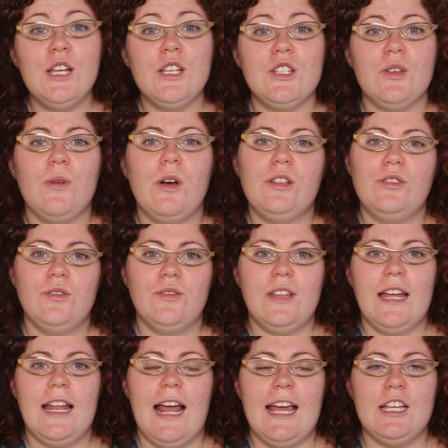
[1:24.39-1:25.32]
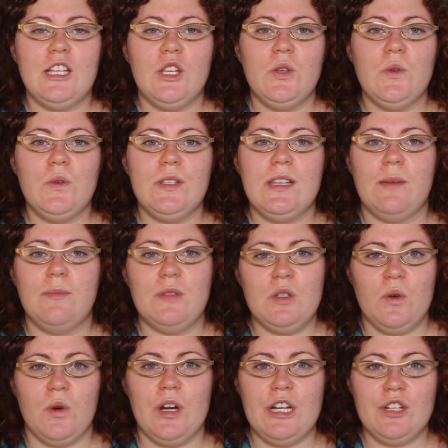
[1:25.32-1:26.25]
So you all know that I use a
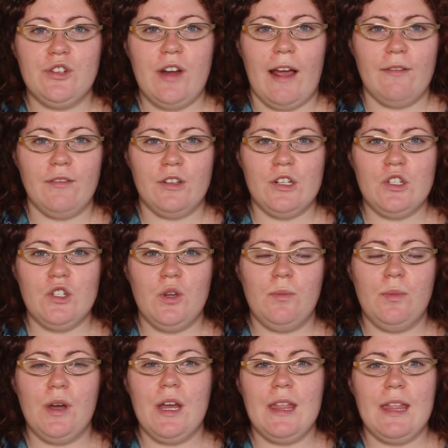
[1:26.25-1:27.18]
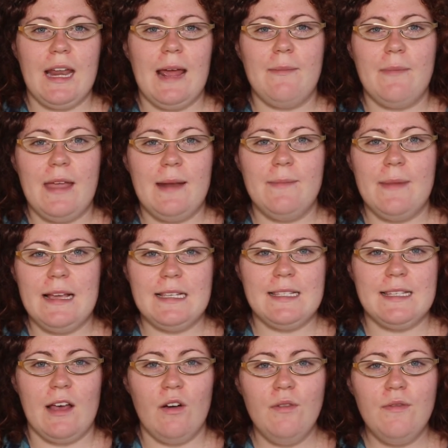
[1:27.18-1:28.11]
Midori Traveler's notebook that I made
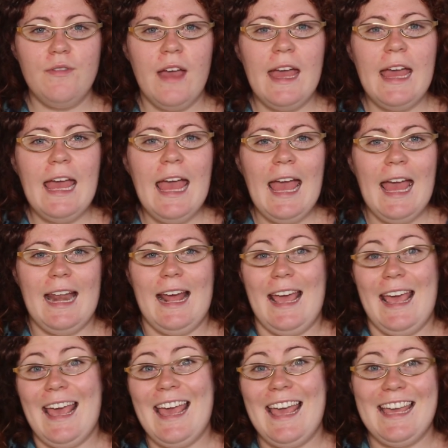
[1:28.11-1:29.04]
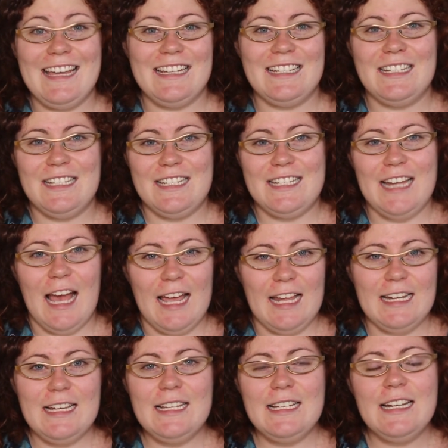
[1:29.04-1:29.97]
myself, and I hand
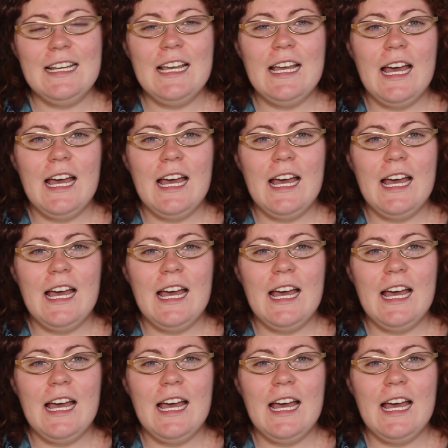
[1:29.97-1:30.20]
dyed it.